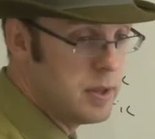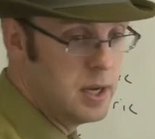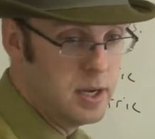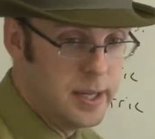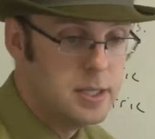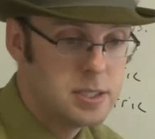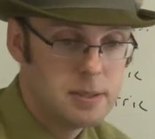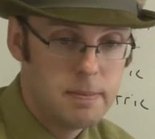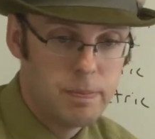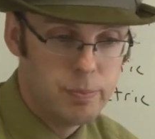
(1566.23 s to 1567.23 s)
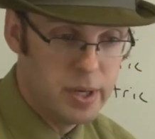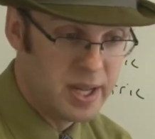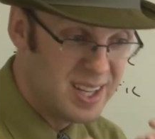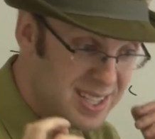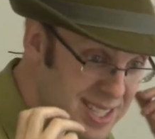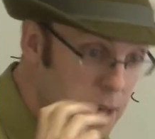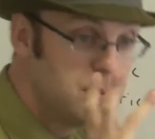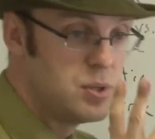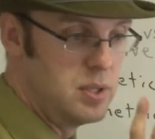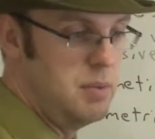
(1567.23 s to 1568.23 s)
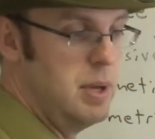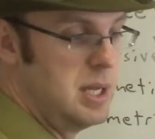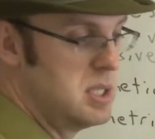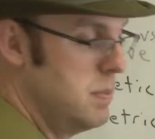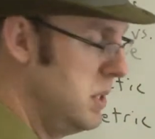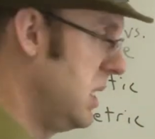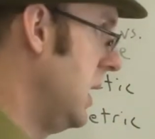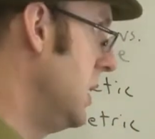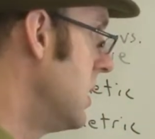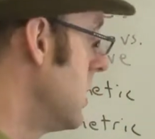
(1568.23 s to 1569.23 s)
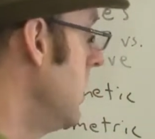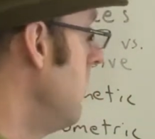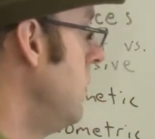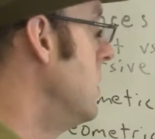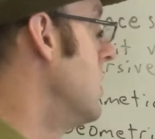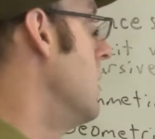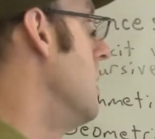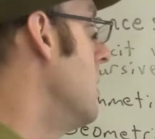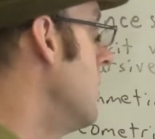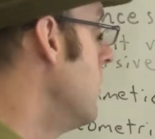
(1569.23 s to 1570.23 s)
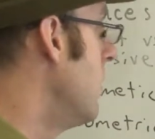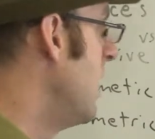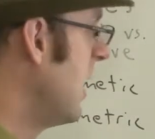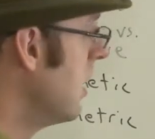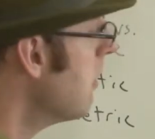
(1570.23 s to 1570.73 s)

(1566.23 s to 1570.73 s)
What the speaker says: than it is, but it conceptually makes some sense if you start thinking